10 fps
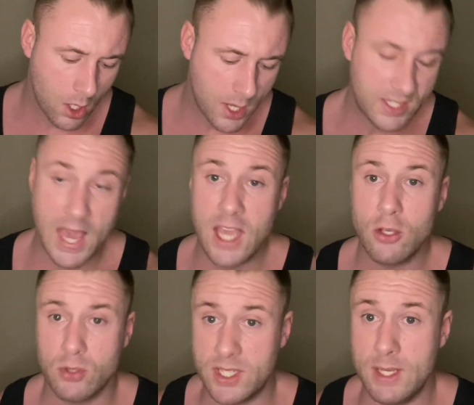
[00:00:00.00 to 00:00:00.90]
Get your
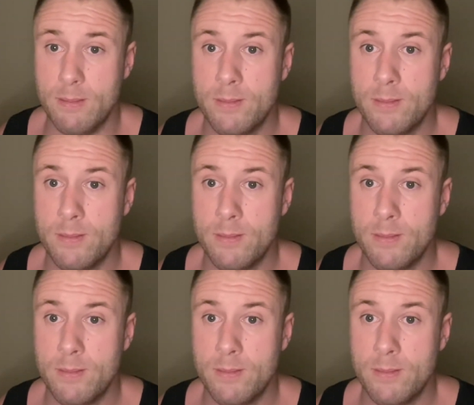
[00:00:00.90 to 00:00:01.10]
sleep.